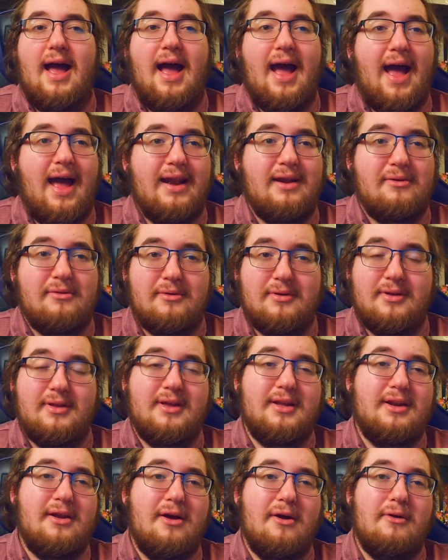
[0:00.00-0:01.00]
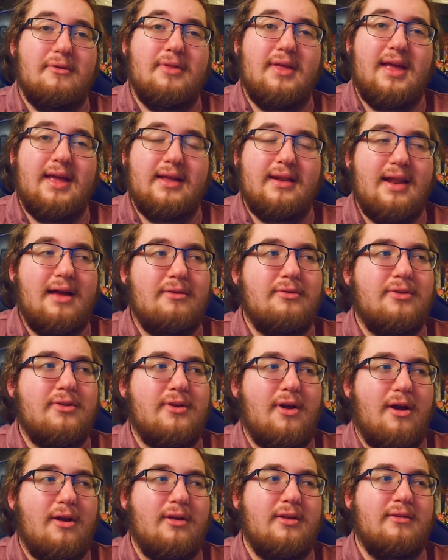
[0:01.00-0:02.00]
I don't really know. They announced
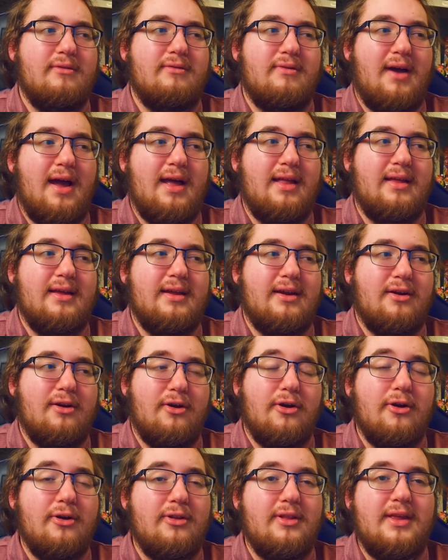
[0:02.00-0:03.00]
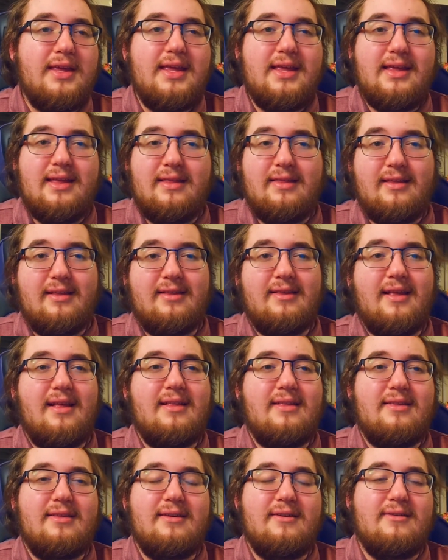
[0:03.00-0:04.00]
Scarlet and Violet early in the
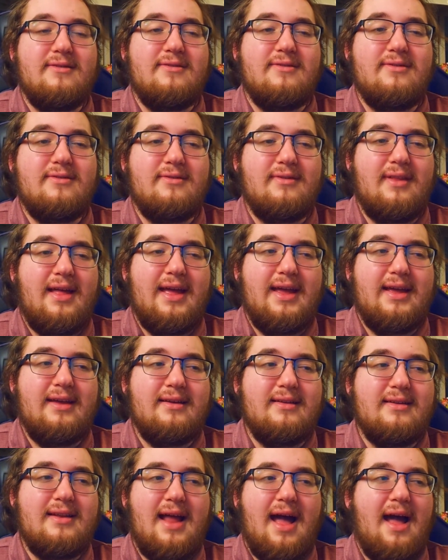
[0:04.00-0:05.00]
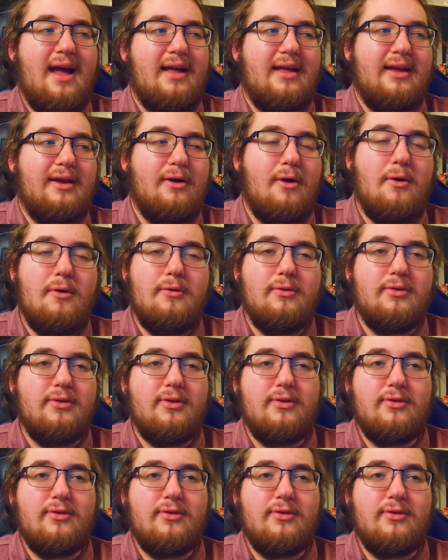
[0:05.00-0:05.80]
sense of like, not like, oh, this